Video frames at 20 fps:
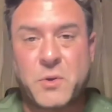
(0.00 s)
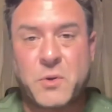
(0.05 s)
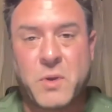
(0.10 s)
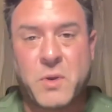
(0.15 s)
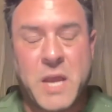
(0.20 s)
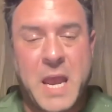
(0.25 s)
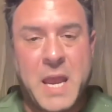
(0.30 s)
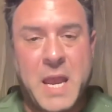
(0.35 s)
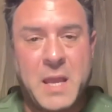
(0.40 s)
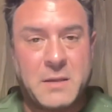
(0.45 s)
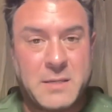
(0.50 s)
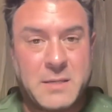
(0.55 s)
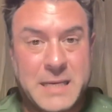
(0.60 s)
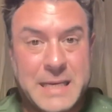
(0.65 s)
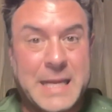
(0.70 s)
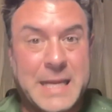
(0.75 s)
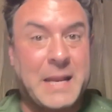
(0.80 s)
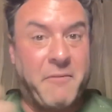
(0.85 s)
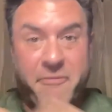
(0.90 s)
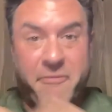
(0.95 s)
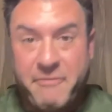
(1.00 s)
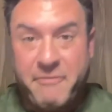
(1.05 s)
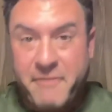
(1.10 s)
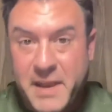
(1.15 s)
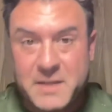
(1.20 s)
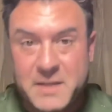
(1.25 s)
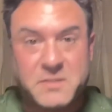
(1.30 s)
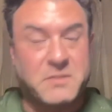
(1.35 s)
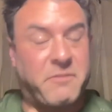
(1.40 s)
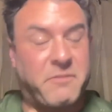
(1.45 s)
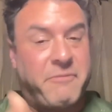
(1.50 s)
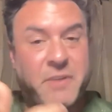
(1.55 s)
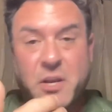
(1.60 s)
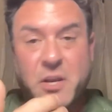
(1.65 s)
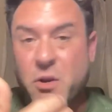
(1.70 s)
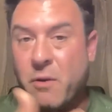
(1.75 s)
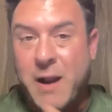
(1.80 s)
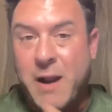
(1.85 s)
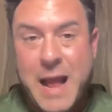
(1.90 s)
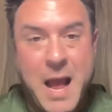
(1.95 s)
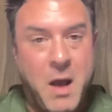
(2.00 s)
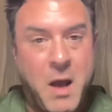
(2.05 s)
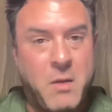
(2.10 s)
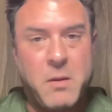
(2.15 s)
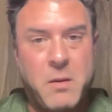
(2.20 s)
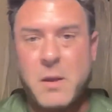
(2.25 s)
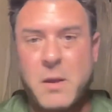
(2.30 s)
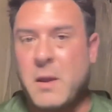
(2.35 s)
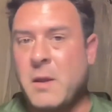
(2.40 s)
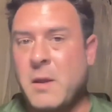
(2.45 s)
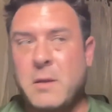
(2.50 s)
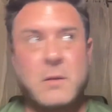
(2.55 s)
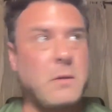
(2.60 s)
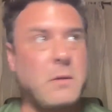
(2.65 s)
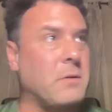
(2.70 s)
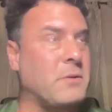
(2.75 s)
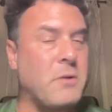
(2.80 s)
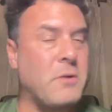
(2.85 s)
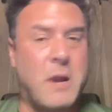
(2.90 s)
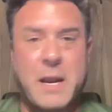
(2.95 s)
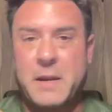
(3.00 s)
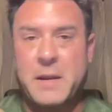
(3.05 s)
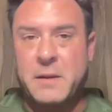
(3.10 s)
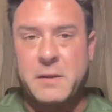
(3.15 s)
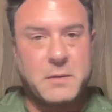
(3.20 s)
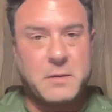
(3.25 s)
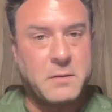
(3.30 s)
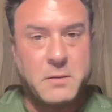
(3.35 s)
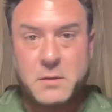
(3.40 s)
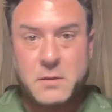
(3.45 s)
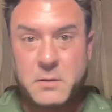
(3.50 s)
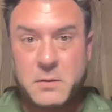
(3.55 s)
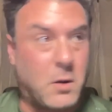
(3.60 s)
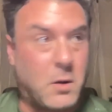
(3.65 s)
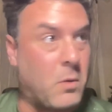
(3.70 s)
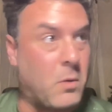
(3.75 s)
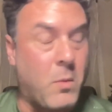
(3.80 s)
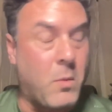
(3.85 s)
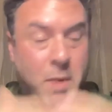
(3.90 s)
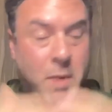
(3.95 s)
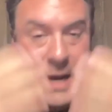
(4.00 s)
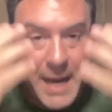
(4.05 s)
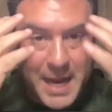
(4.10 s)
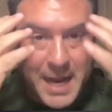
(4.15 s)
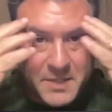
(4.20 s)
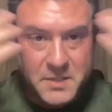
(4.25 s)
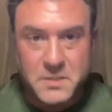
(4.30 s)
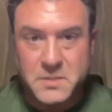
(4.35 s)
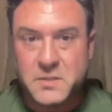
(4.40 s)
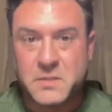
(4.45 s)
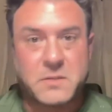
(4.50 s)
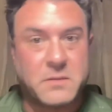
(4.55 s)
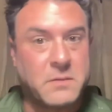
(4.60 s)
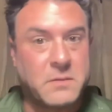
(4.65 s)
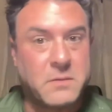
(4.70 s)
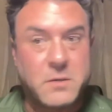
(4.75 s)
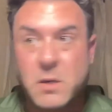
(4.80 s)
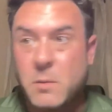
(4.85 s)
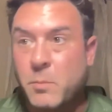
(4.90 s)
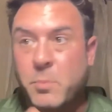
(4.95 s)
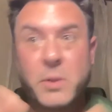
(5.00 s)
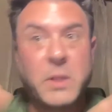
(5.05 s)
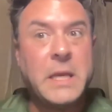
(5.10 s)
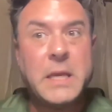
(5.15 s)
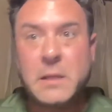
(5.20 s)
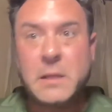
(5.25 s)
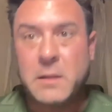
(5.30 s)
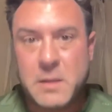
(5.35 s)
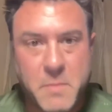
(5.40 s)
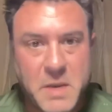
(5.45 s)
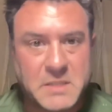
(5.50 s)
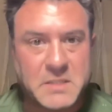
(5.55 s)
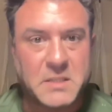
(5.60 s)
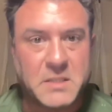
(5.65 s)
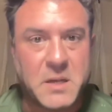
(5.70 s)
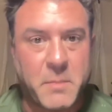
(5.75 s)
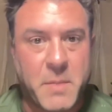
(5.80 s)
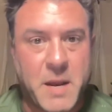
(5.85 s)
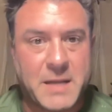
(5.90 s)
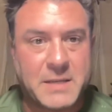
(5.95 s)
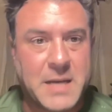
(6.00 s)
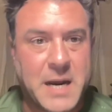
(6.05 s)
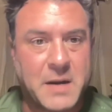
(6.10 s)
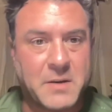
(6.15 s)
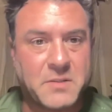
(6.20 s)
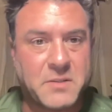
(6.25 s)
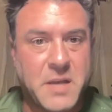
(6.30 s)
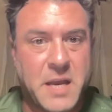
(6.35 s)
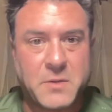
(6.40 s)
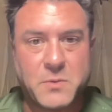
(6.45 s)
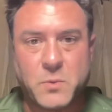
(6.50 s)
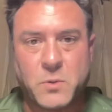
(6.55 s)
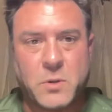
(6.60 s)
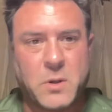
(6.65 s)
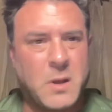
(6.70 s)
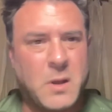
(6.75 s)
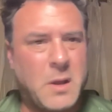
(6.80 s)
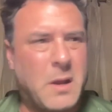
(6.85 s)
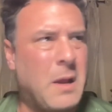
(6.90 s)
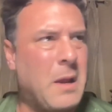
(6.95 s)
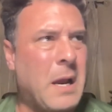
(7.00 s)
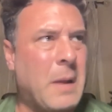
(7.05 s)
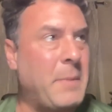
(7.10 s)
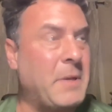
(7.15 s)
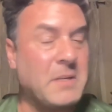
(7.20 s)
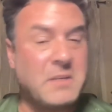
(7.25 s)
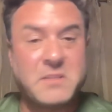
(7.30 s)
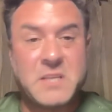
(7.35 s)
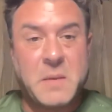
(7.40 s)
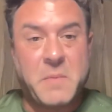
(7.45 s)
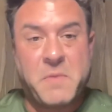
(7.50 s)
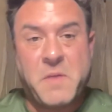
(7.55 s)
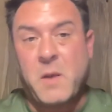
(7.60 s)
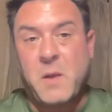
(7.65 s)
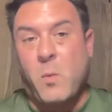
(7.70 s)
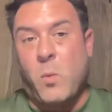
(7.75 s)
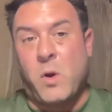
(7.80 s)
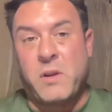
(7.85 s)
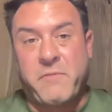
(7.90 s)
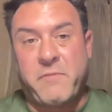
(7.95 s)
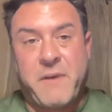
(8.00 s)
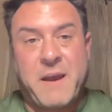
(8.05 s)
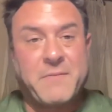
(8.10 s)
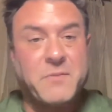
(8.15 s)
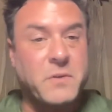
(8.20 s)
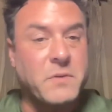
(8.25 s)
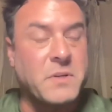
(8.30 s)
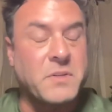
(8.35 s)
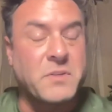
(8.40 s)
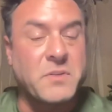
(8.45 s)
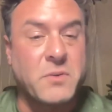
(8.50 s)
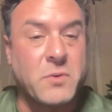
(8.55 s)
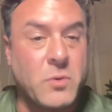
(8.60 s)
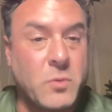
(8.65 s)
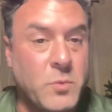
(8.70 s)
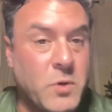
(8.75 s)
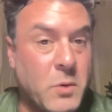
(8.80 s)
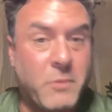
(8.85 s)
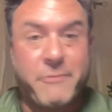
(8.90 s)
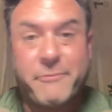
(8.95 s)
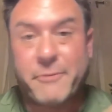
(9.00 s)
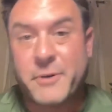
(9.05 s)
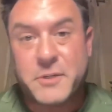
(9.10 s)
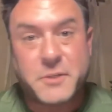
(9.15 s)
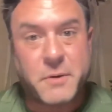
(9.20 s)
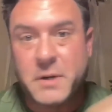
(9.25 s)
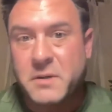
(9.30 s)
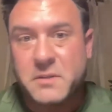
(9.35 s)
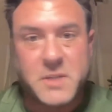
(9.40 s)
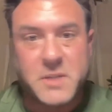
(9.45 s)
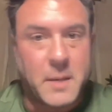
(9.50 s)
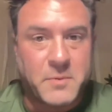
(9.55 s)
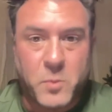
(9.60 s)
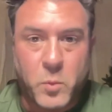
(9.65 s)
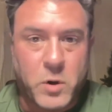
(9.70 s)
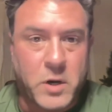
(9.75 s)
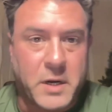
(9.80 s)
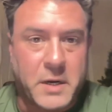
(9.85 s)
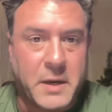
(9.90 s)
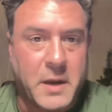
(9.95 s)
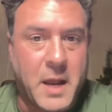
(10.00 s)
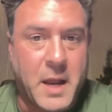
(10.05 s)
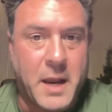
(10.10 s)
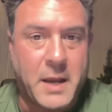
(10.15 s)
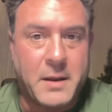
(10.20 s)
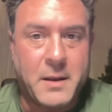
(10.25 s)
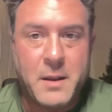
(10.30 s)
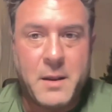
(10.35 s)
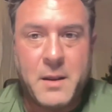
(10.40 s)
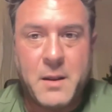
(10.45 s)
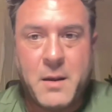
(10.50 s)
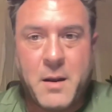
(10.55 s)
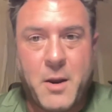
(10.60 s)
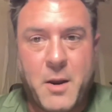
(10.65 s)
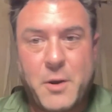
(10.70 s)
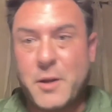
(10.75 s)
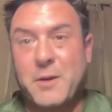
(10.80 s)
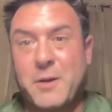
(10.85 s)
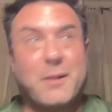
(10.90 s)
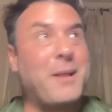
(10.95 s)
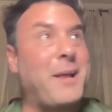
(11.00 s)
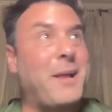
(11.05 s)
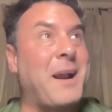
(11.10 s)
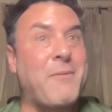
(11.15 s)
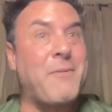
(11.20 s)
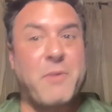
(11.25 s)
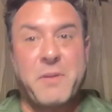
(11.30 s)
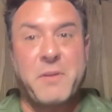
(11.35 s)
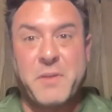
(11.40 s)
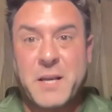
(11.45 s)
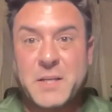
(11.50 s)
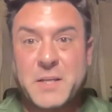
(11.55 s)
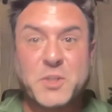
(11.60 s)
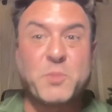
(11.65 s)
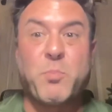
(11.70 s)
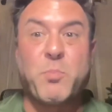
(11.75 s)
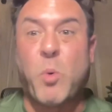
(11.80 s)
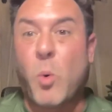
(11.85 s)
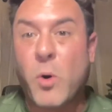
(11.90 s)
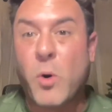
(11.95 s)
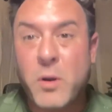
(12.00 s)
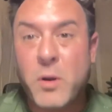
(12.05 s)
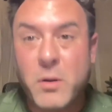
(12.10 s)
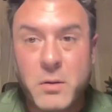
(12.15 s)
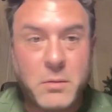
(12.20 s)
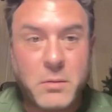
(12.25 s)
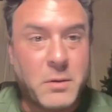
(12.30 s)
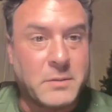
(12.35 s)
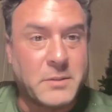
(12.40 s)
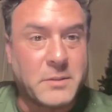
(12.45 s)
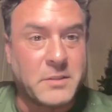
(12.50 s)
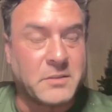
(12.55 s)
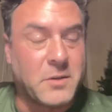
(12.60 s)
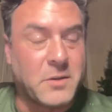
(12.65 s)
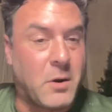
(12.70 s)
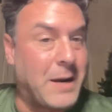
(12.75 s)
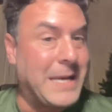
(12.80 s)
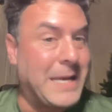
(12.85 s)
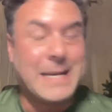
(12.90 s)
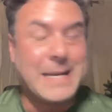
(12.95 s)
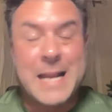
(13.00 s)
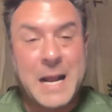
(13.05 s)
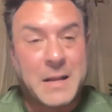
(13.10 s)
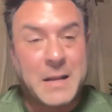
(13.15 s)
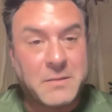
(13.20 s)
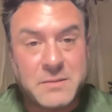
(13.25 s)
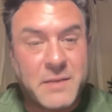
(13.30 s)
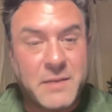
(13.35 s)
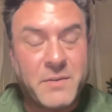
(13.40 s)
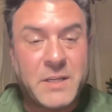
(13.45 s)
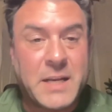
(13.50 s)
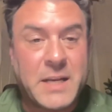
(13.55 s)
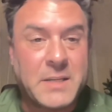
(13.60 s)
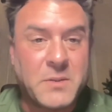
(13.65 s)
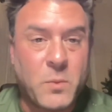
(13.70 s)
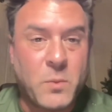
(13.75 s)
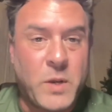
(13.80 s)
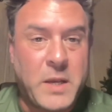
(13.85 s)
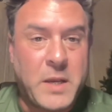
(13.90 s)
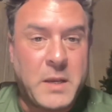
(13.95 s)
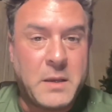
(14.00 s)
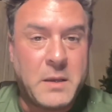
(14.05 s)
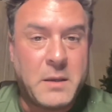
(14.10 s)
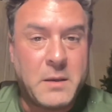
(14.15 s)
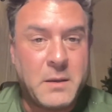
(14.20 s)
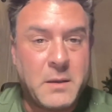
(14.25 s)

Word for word: can to get it fixed, to figure it out. You're trying to go, oh my gosh, this is completely messing up my entire schedule. I mean, the same thing. What if after this Zoom, your refrigerator stops working tonight? Are you going to let everything spoil and just start eating out 7 days a week?